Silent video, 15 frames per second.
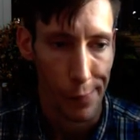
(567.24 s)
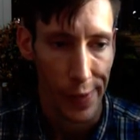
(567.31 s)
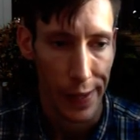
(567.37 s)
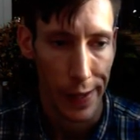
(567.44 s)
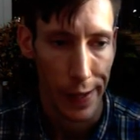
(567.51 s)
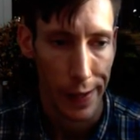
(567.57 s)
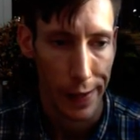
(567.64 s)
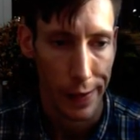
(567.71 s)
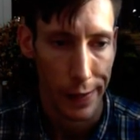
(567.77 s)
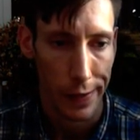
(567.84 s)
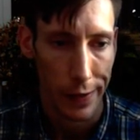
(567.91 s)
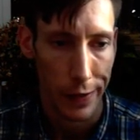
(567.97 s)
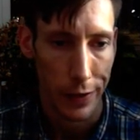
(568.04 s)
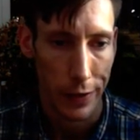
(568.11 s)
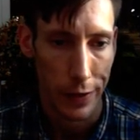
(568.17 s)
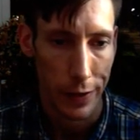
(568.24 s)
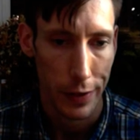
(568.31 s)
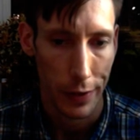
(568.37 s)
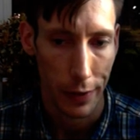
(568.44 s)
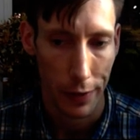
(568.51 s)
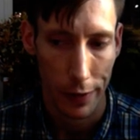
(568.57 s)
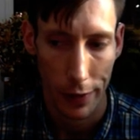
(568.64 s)
it's
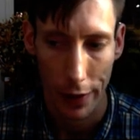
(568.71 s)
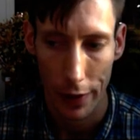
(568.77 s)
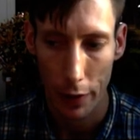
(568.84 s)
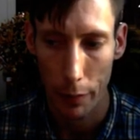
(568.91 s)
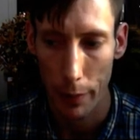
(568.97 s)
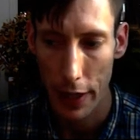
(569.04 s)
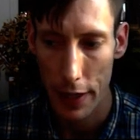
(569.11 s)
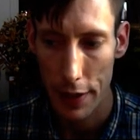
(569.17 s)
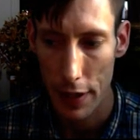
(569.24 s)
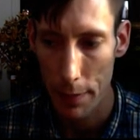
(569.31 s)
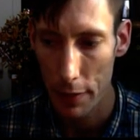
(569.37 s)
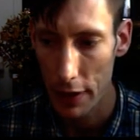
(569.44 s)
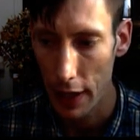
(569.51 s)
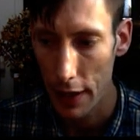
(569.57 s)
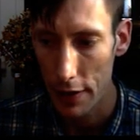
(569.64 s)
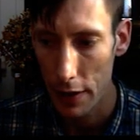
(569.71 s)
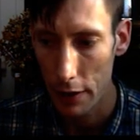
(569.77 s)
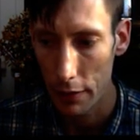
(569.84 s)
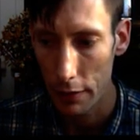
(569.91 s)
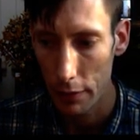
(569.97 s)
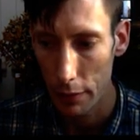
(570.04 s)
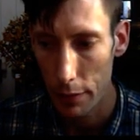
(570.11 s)
a little bit
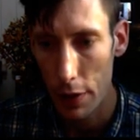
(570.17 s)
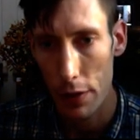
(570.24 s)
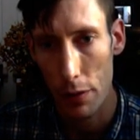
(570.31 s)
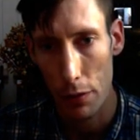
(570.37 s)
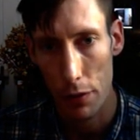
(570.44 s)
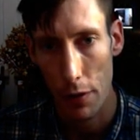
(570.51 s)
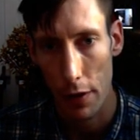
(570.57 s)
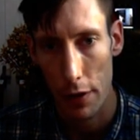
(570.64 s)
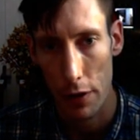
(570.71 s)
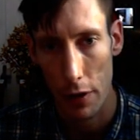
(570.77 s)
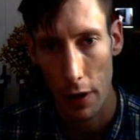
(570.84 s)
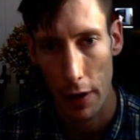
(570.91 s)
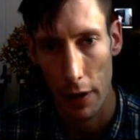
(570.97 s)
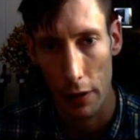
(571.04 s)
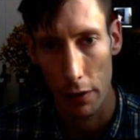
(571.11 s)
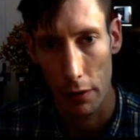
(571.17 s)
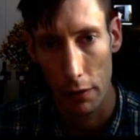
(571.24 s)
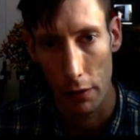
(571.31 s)
intimidating, but it's also exciting.